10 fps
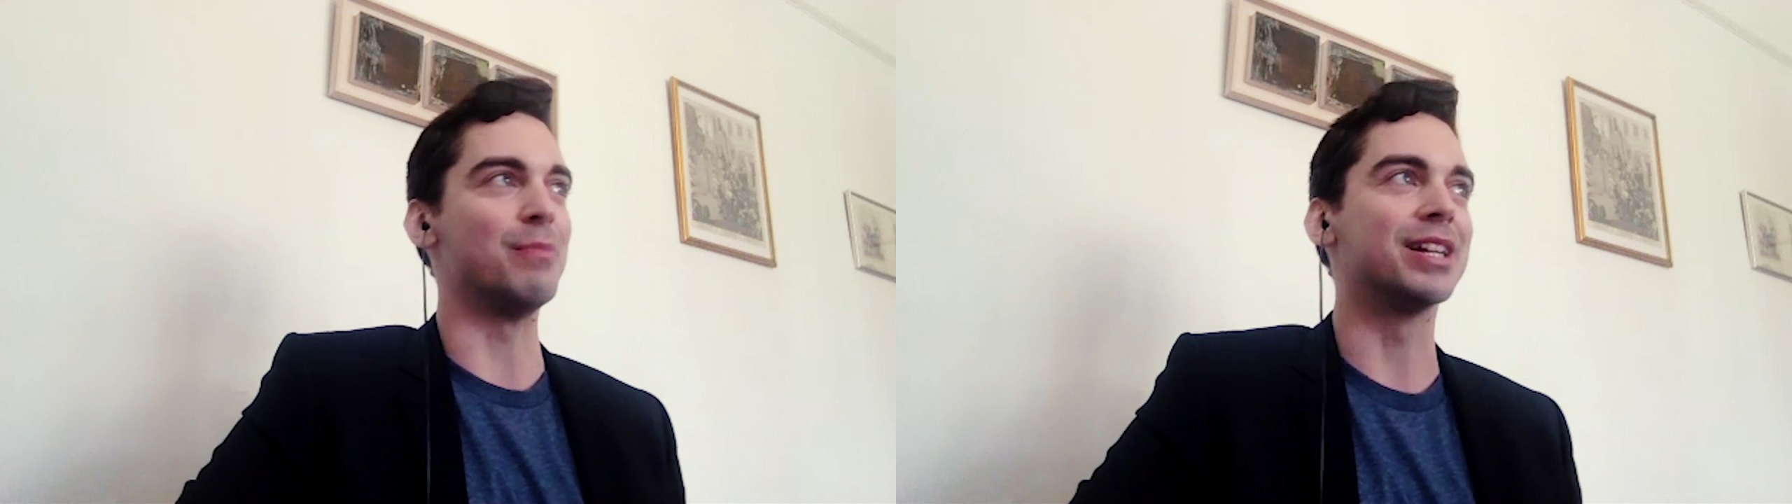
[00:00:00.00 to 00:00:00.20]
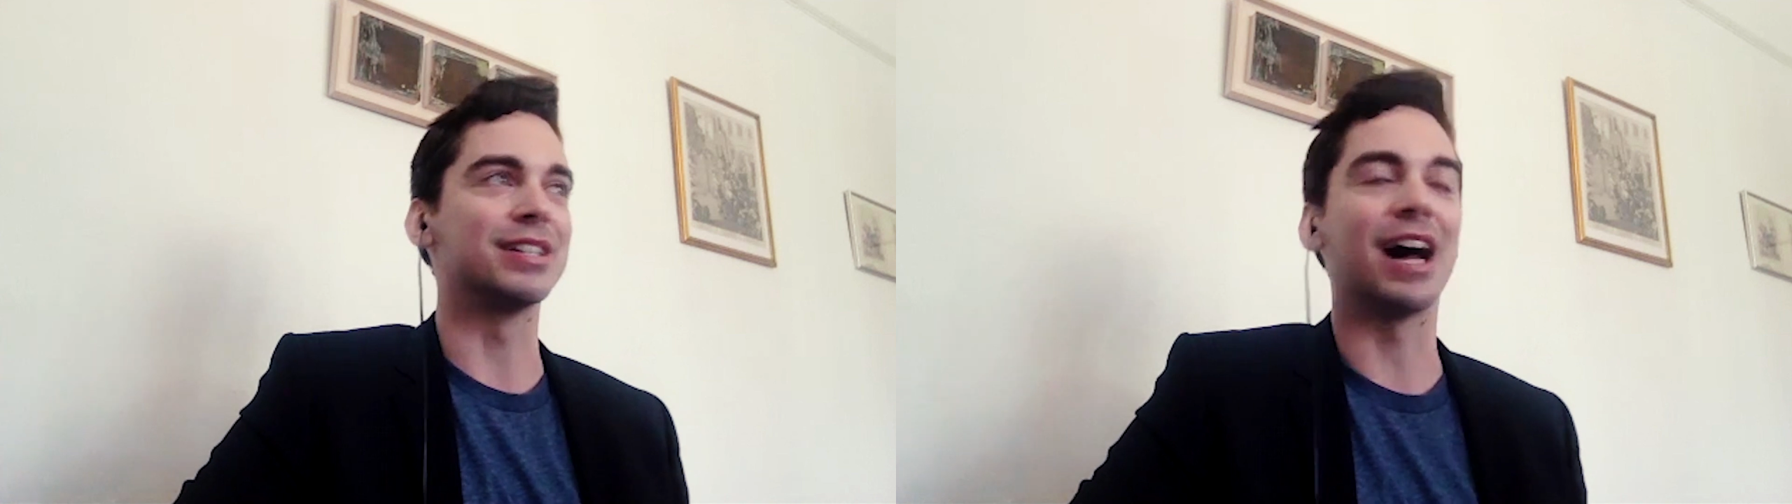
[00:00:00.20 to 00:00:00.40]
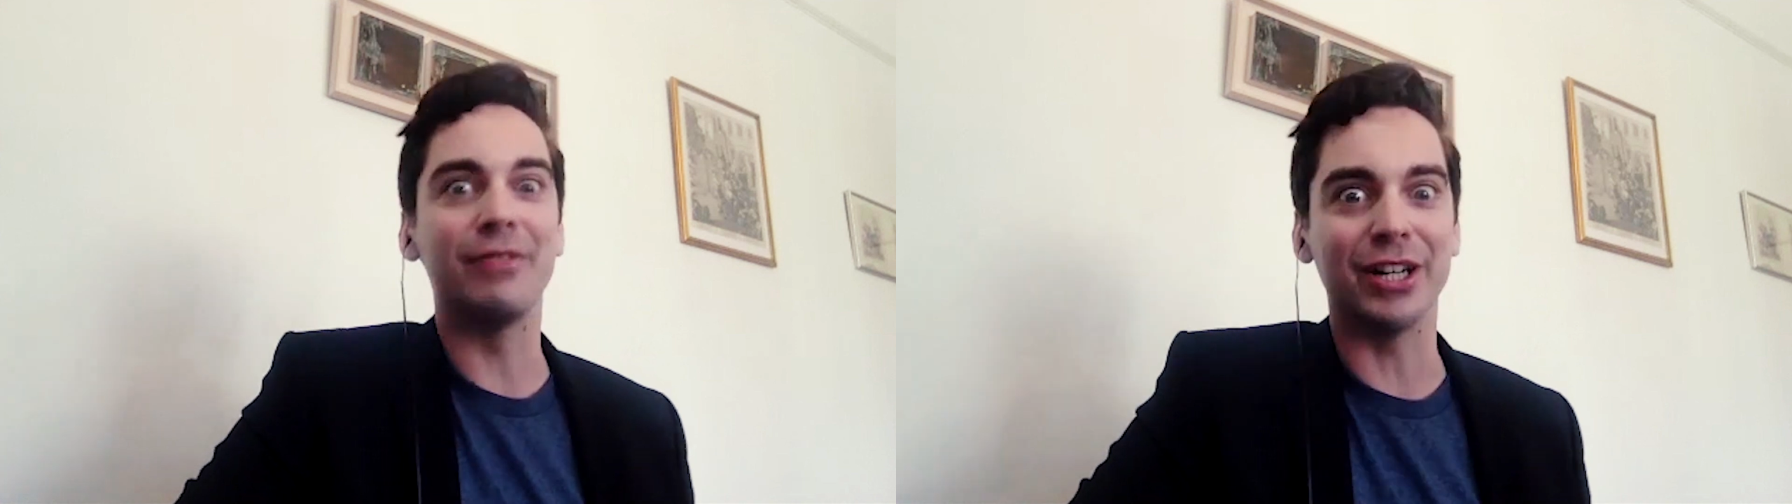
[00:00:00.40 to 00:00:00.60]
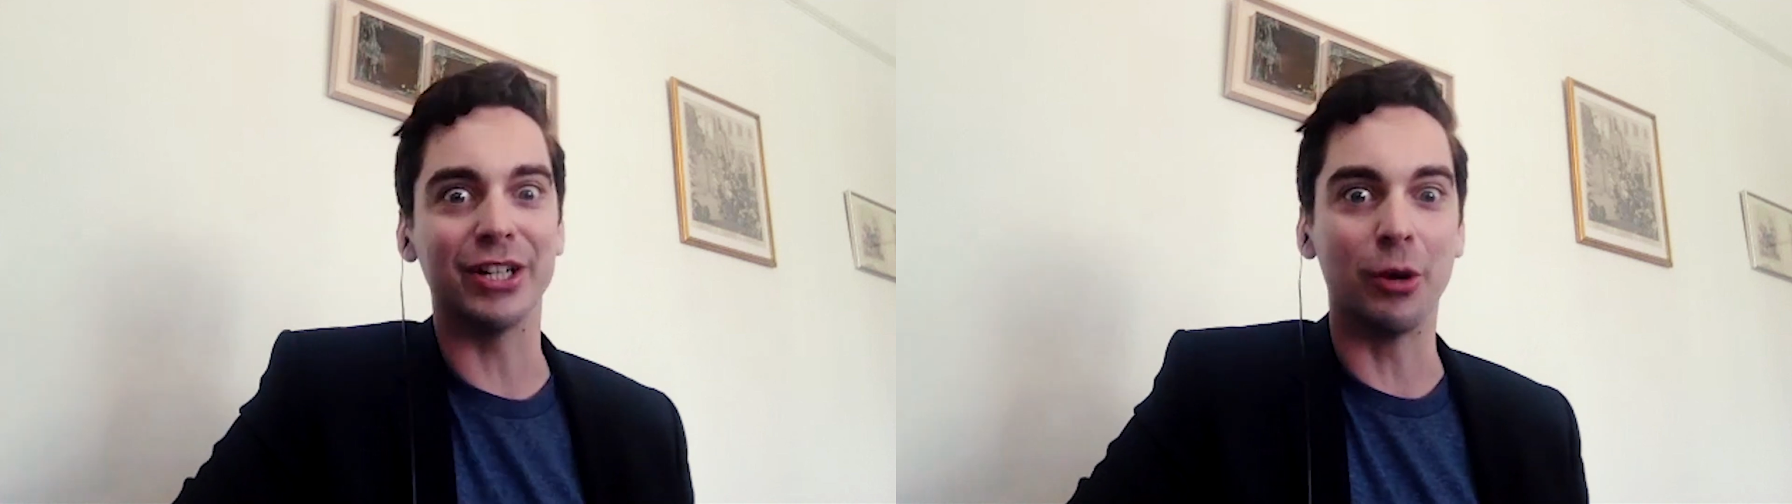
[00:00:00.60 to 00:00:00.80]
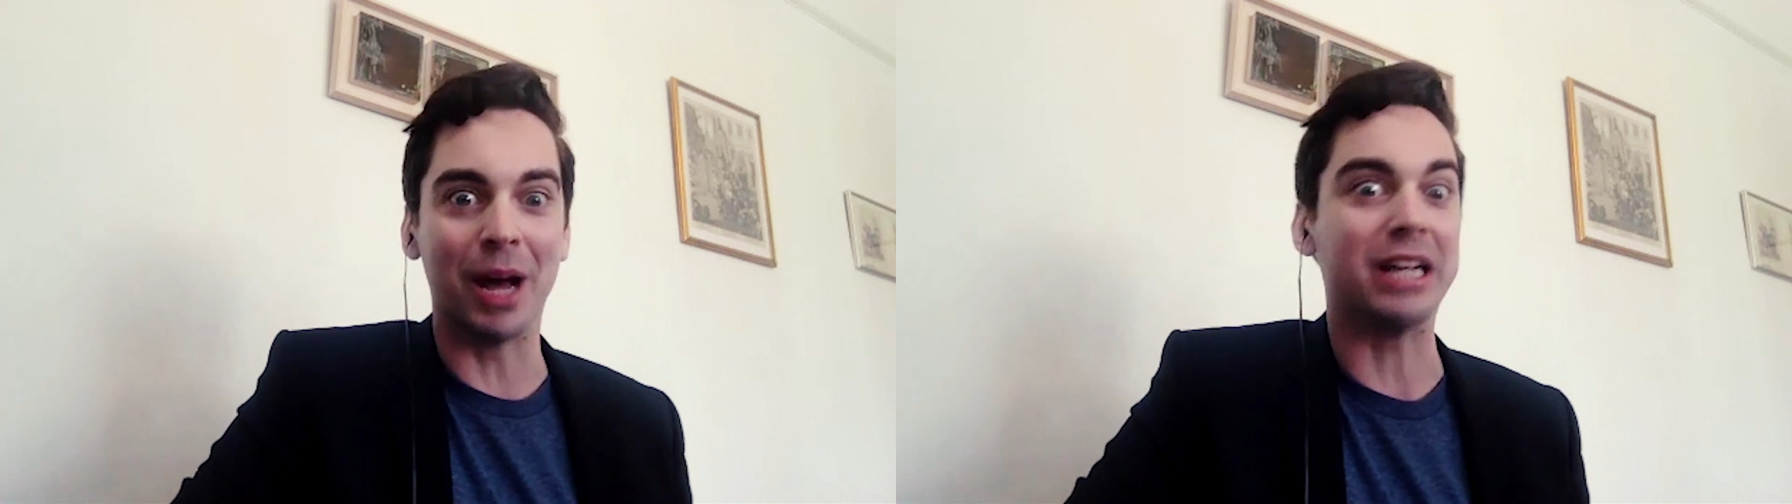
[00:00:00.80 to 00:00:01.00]
because I've had to
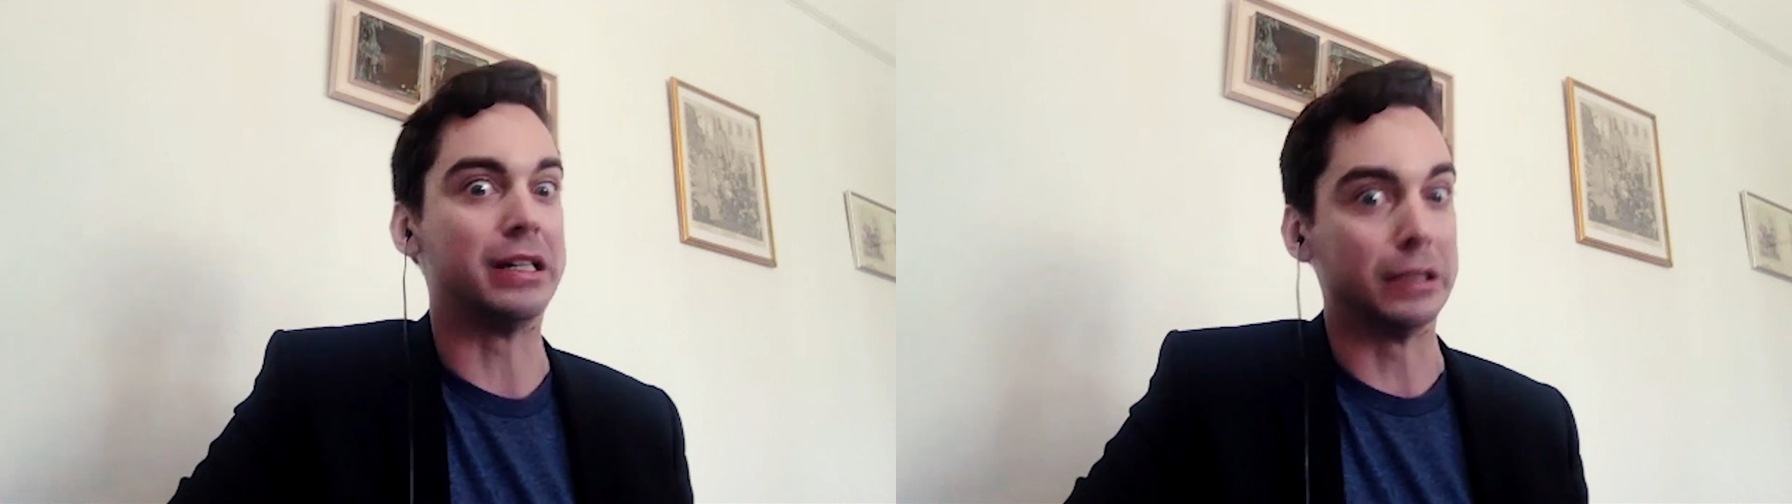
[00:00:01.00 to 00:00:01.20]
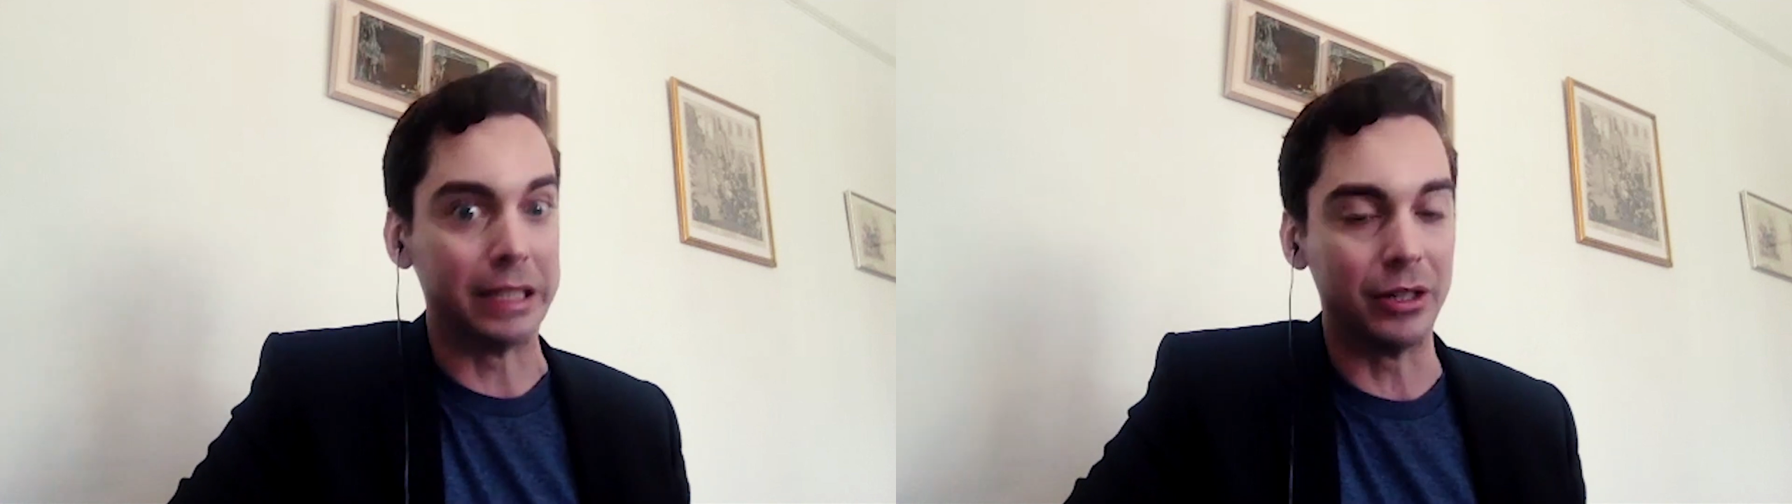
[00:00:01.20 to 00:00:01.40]
go back and delete